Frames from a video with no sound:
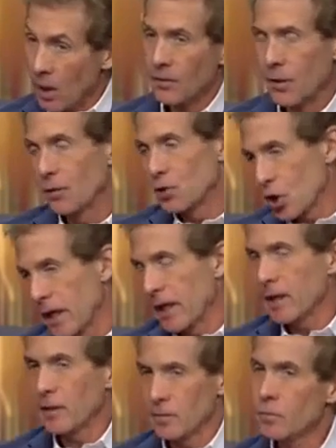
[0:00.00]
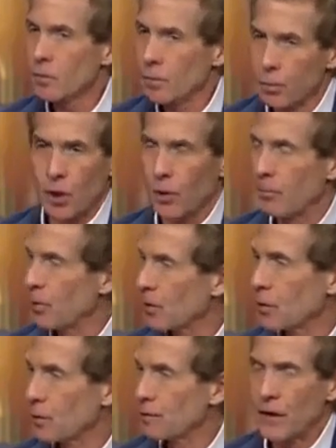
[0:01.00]
You know, Johnny can put on a
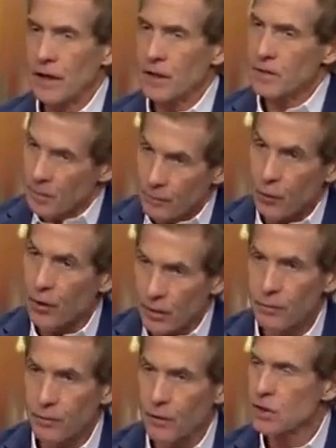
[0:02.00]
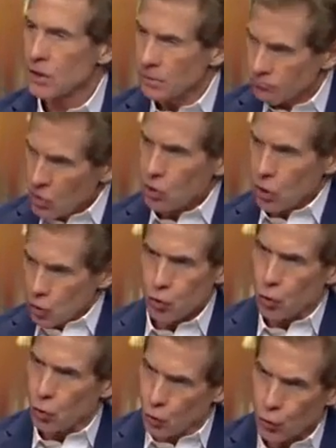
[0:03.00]
good face, be very convincing. Yes,
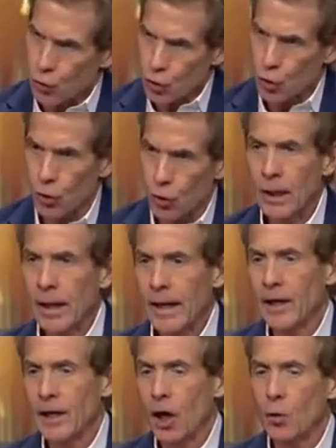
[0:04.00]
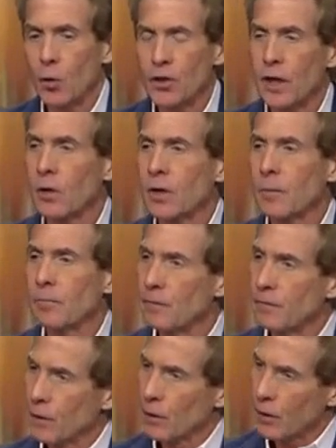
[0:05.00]
sir. No, sir. And Odell can be
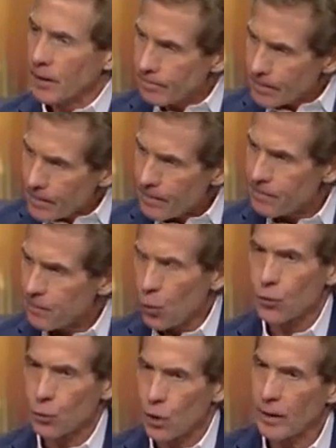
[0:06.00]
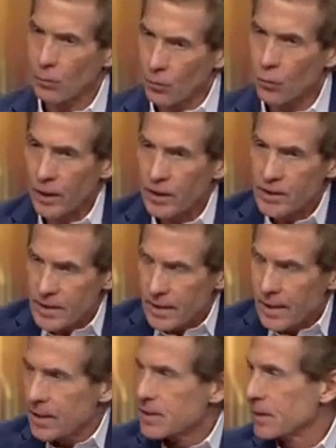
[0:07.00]
very forthright with what he
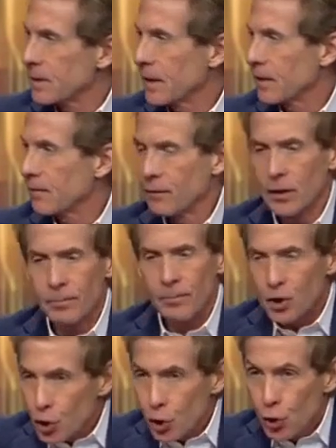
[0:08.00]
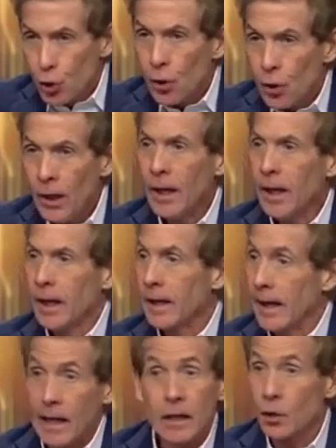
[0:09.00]
says and very mature and
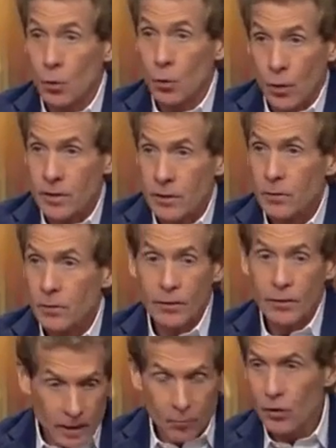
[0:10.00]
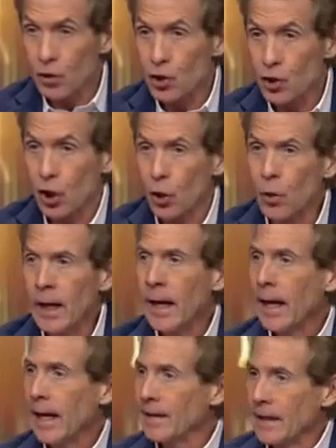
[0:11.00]
eloquent. We've had him on the show.
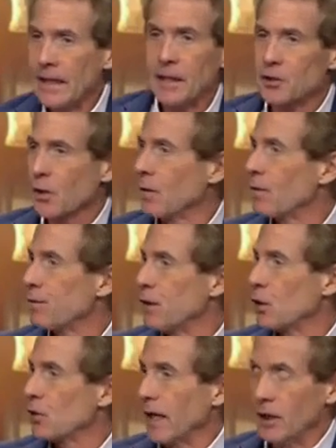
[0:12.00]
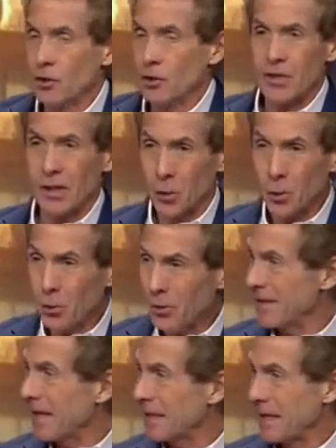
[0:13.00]
And then he gets on the field and you say, who
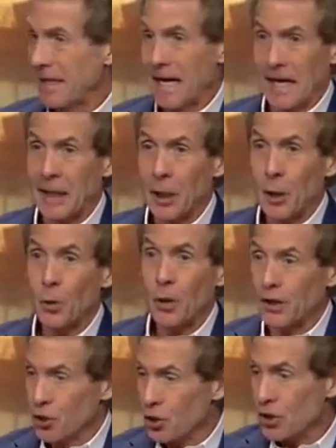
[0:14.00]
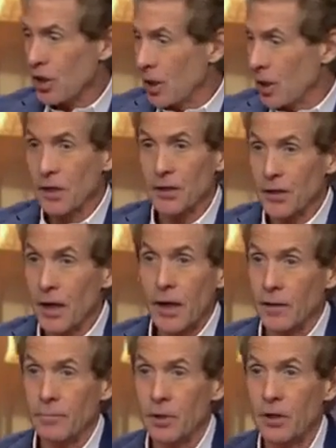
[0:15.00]
is that guy? Well, he just comes
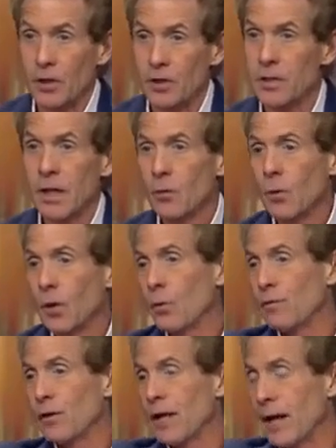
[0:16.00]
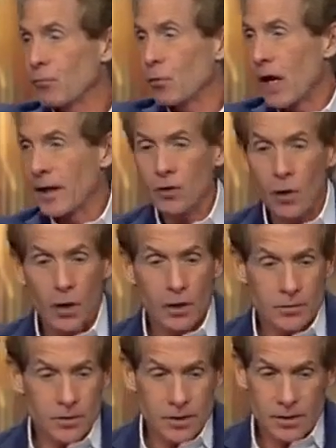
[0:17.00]
undone because we even have Ryan
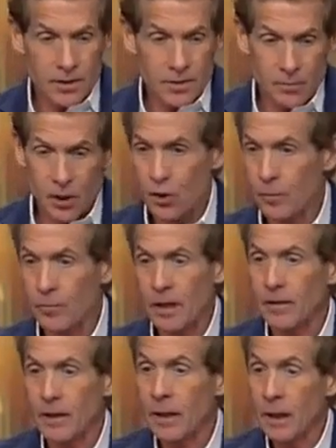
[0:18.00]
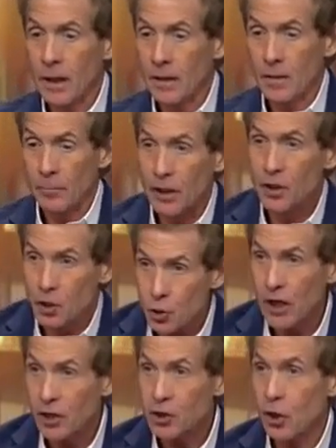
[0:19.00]
Clark has mentioned to me that the biggest
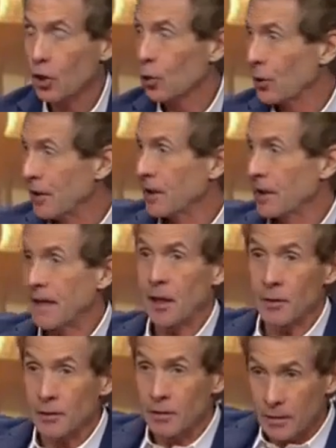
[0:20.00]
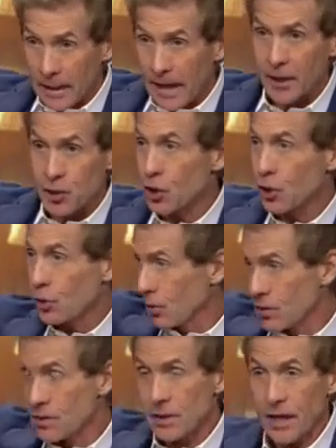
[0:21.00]
trash talker he encountered last year
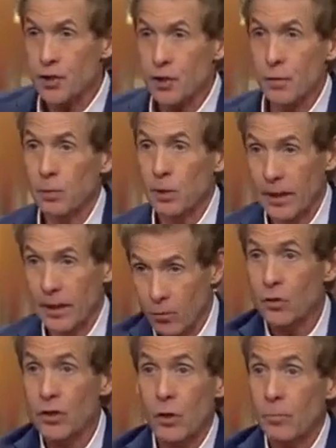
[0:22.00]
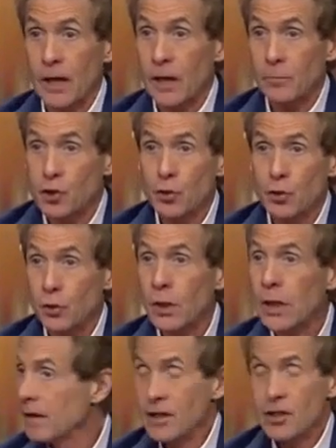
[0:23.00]
in his last year playing was Odell Beckham Jr.
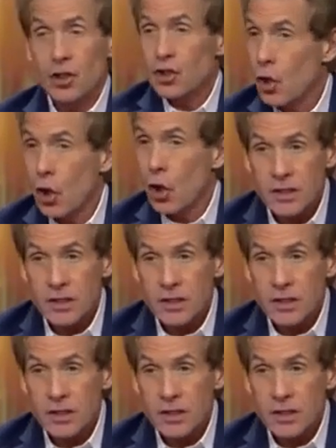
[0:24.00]
He just talks